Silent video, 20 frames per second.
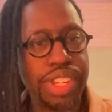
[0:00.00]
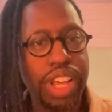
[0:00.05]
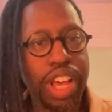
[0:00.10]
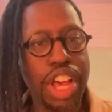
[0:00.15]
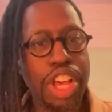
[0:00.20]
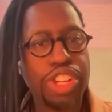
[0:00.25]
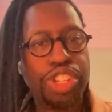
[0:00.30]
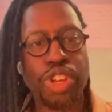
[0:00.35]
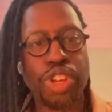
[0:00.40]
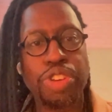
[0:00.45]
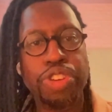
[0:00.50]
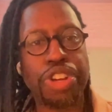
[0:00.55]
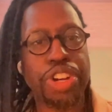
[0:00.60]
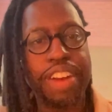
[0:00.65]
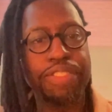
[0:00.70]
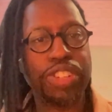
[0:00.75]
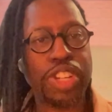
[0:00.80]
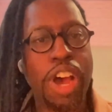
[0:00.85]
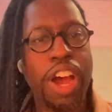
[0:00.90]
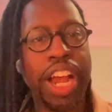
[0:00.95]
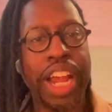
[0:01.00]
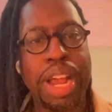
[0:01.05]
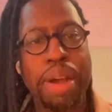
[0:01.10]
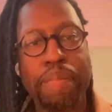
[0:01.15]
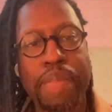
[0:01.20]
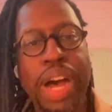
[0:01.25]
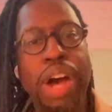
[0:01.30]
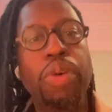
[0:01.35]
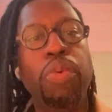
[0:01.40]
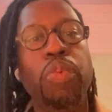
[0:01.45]
So you're talking
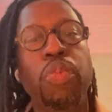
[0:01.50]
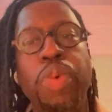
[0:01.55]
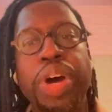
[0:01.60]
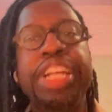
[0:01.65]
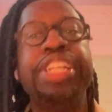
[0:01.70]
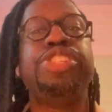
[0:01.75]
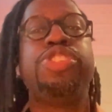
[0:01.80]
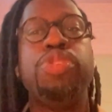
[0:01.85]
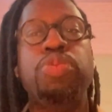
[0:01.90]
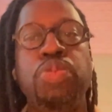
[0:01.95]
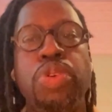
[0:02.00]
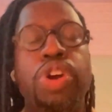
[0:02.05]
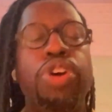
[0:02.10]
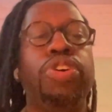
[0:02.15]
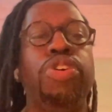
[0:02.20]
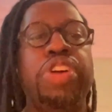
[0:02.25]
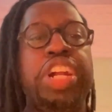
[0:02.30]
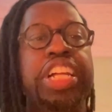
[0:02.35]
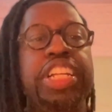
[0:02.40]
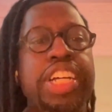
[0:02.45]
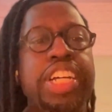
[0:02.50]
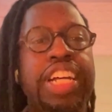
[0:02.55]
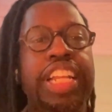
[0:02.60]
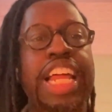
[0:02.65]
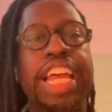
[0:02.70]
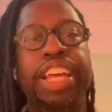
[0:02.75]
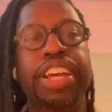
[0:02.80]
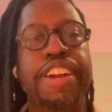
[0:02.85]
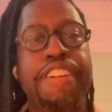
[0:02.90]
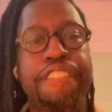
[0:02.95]
about what is the world going to look like in a